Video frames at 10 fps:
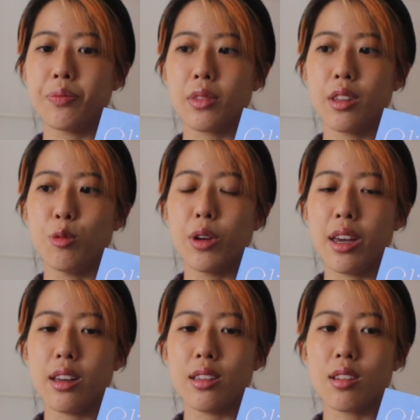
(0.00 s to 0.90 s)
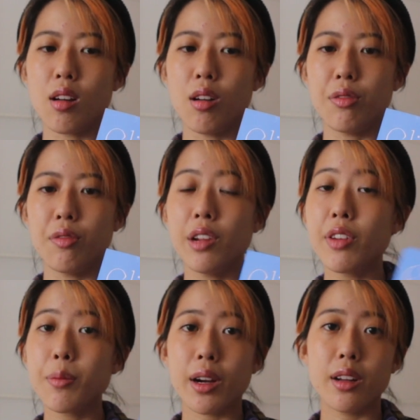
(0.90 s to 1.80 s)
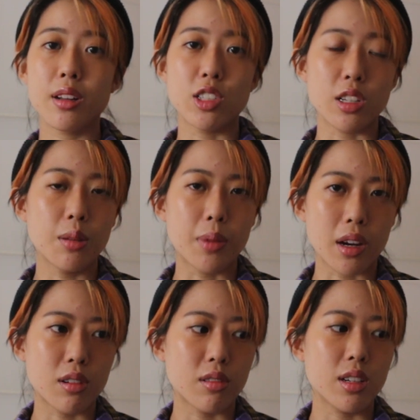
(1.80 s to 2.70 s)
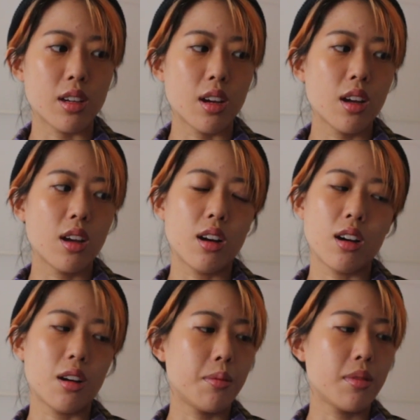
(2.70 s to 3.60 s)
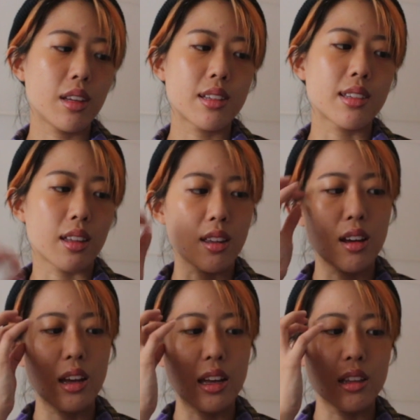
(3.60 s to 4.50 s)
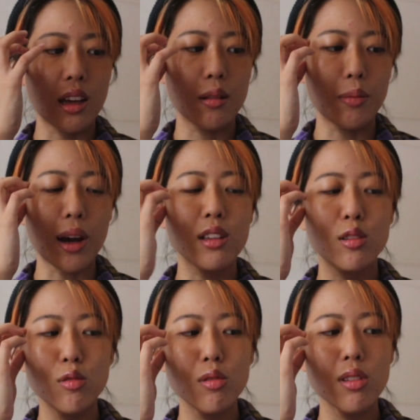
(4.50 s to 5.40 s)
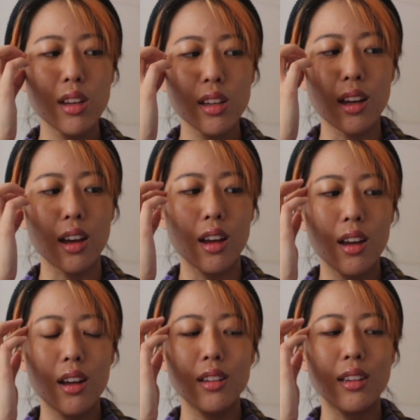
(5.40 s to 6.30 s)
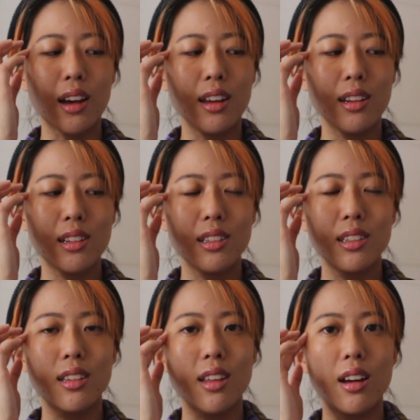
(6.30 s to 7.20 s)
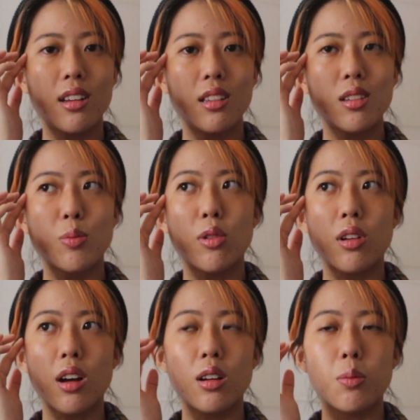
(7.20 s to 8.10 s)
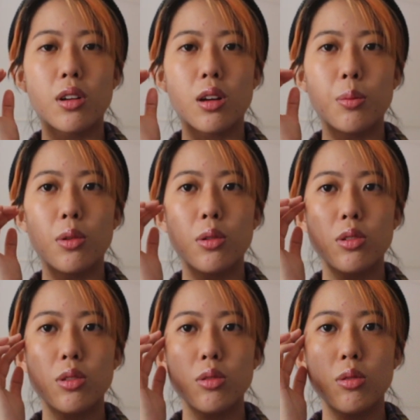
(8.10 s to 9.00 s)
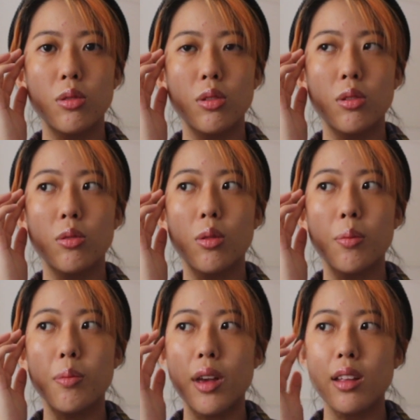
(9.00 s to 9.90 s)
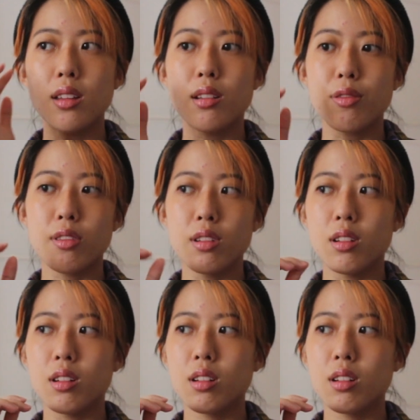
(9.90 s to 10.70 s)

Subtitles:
ways of living by the gender binary, things like that. But I do think that the ideas that are in this book are applicable to many different